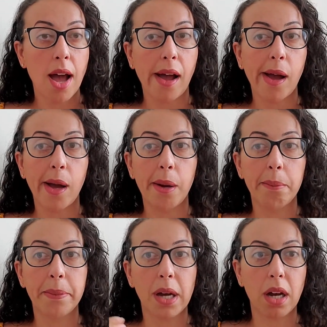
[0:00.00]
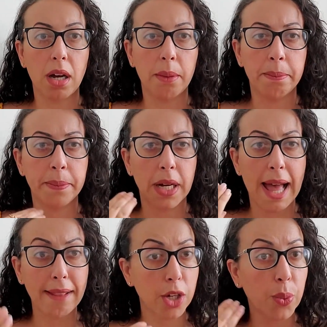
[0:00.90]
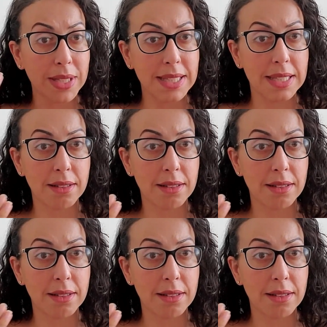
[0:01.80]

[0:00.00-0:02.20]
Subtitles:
eloquence